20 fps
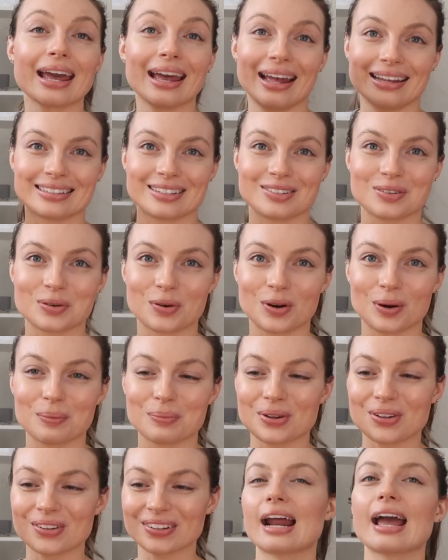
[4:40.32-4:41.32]
it's
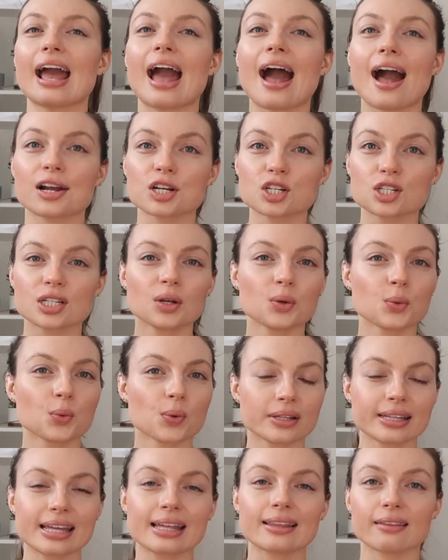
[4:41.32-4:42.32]
adorable. And I actually
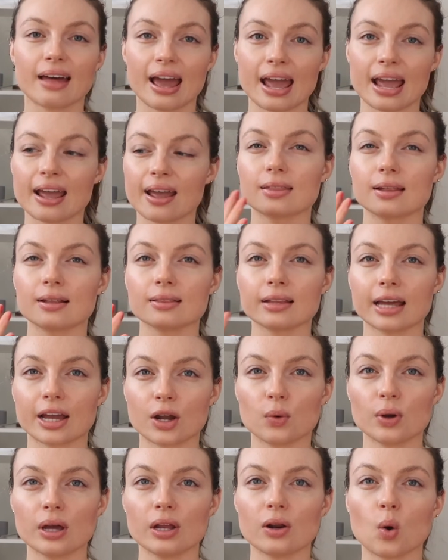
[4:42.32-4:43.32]
really like the
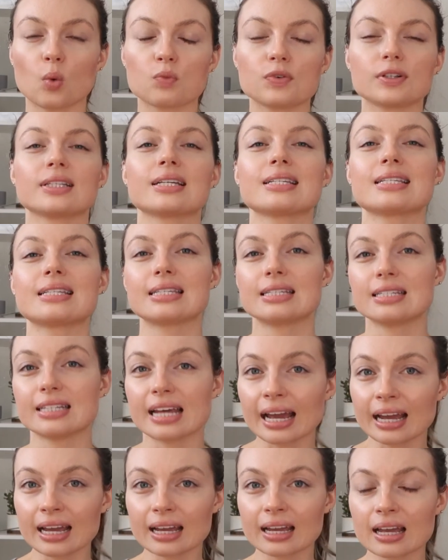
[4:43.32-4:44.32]
liquid over the
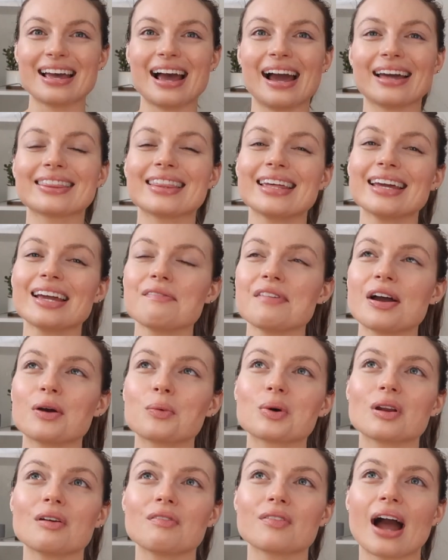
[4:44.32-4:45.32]
stick. I think if I
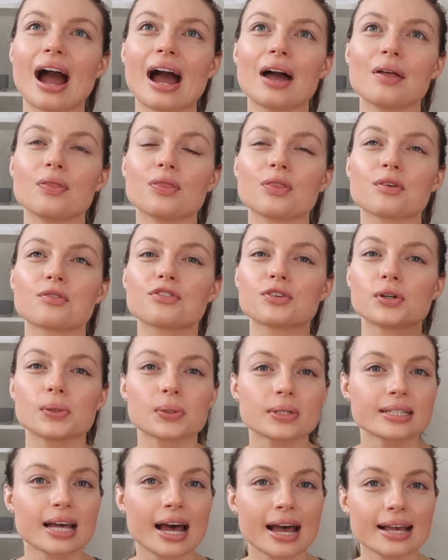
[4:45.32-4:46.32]
would have gotten the
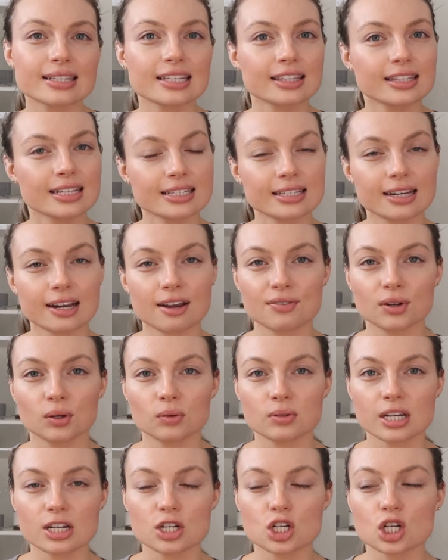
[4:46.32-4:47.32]
full size in the stick
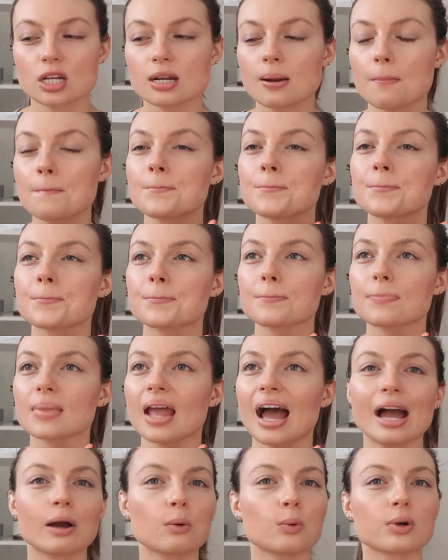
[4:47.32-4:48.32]
foundation,
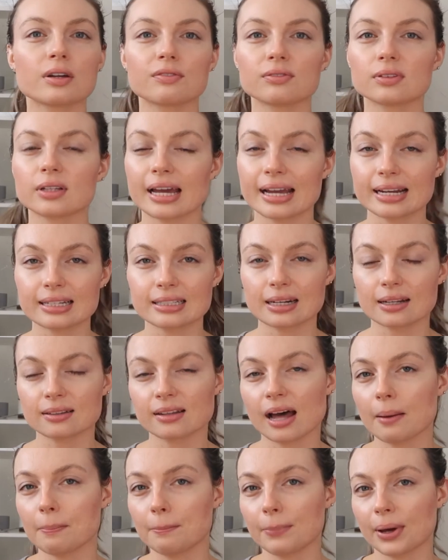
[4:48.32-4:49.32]
I would have liked it a
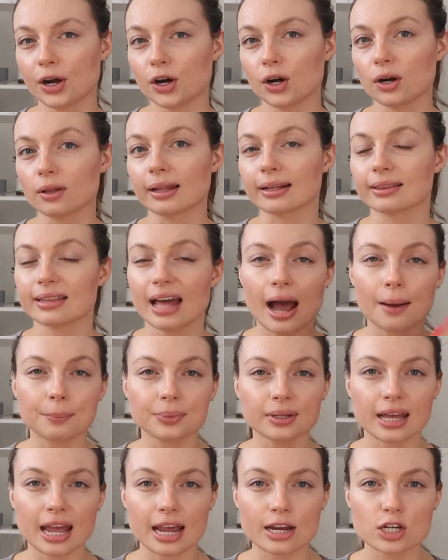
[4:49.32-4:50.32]
lot better, like the
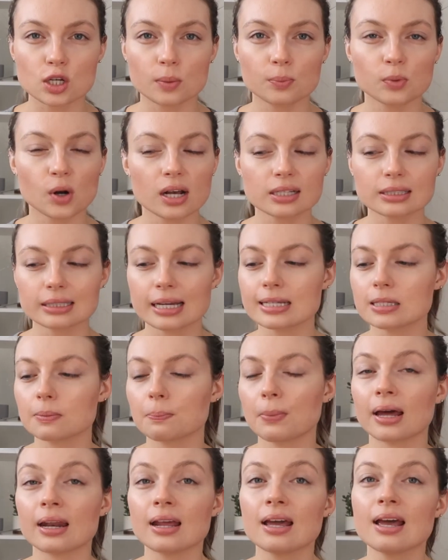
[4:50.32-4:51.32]
application process,
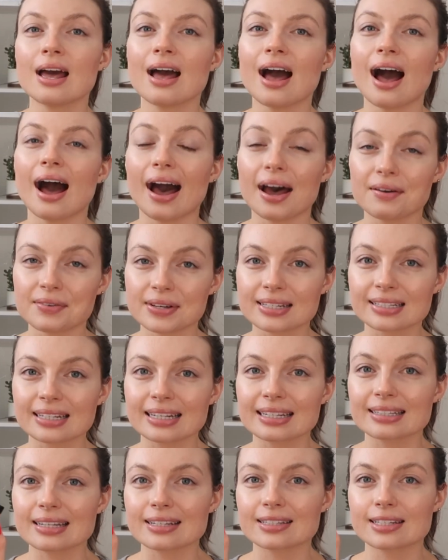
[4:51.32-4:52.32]
but
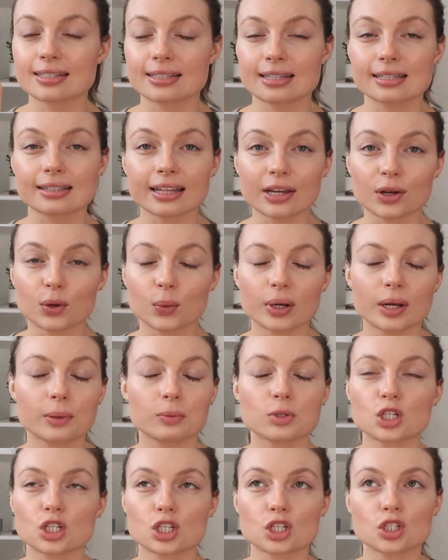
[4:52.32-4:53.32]
obviously since this is liquid, it
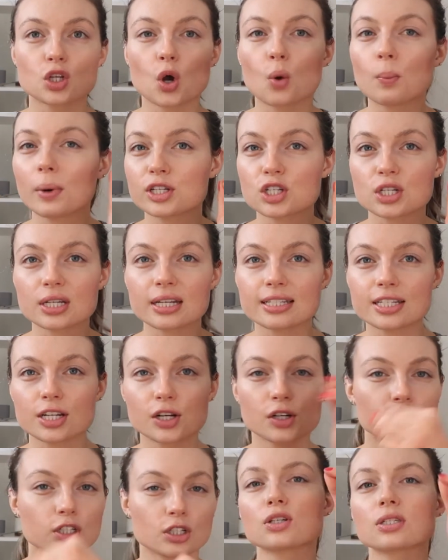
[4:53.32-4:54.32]
was just so much
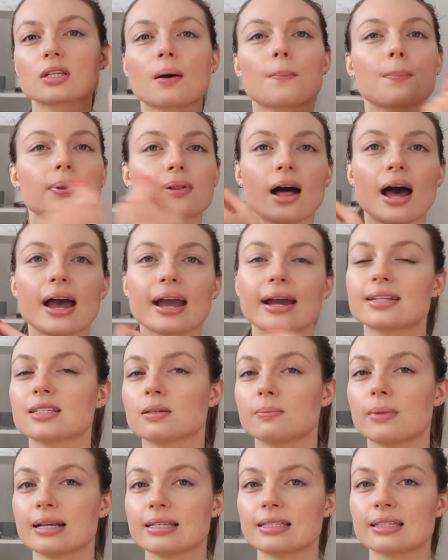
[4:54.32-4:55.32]
easier to just apply it
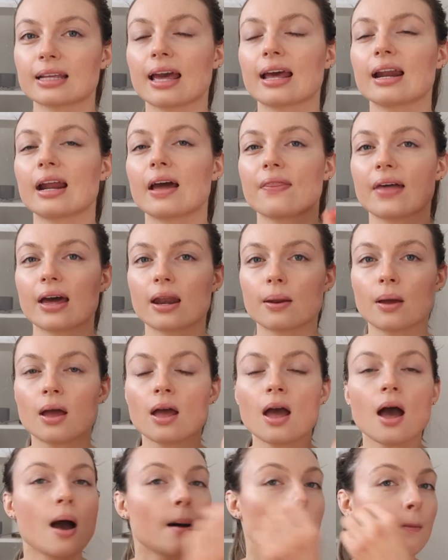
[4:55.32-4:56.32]
to my skin and then
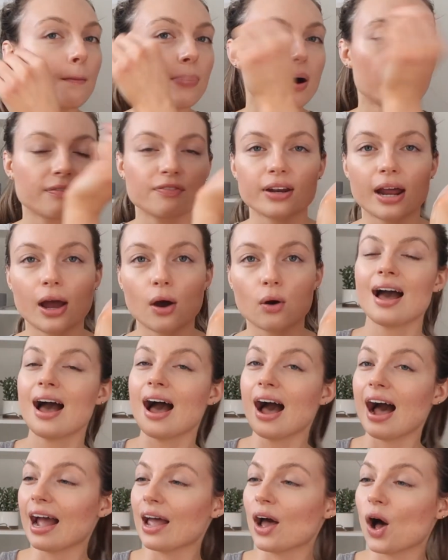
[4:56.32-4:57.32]
buff it out.
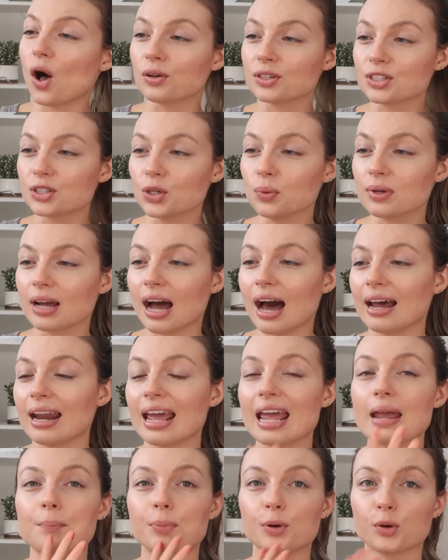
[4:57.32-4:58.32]
I also
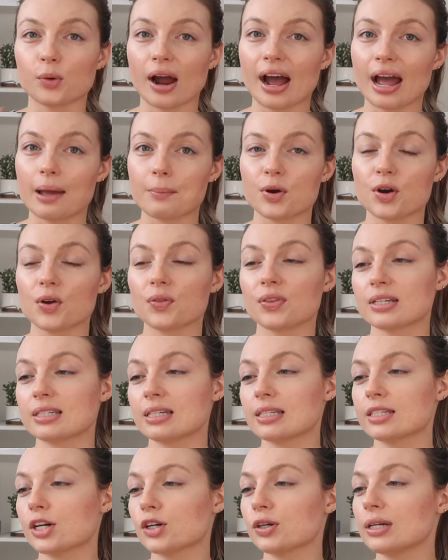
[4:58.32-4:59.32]
got a primer. This
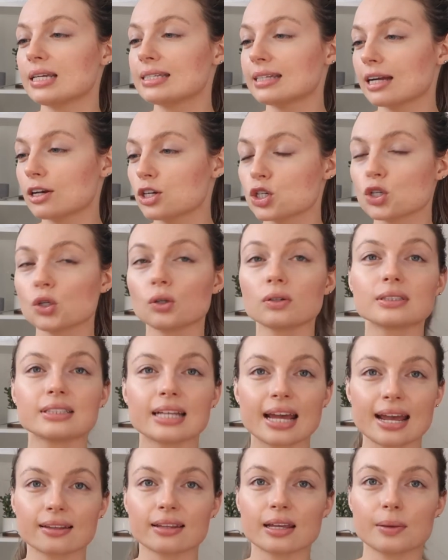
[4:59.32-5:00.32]
is their Essential
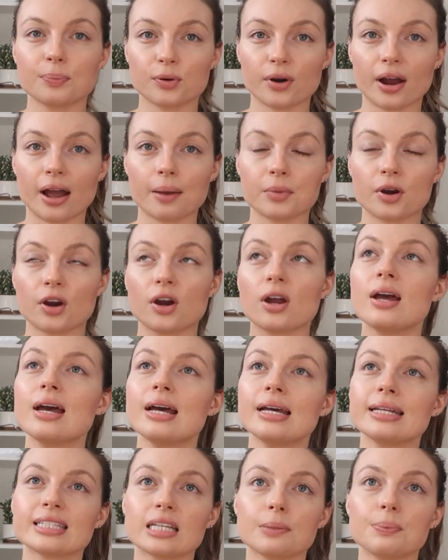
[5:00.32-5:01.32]
Daily Primer.
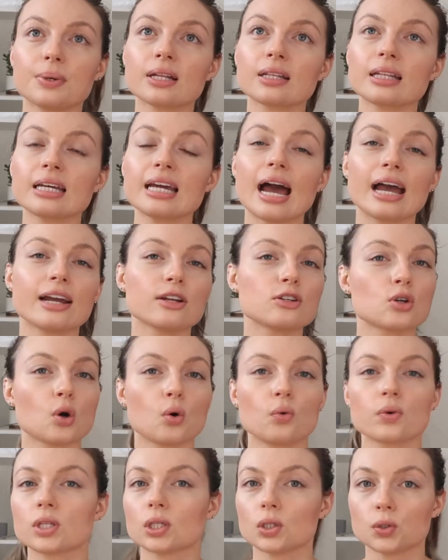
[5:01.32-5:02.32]
Typically, I
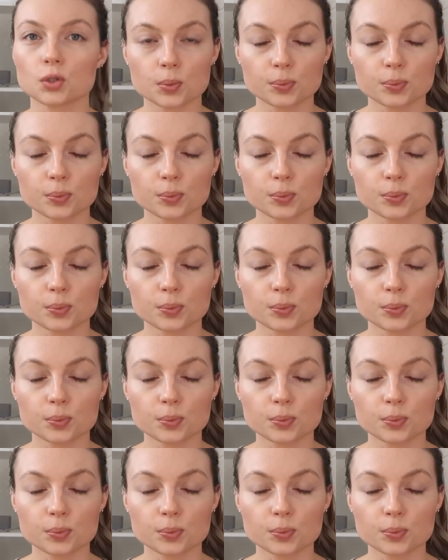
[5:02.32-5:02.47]
don't use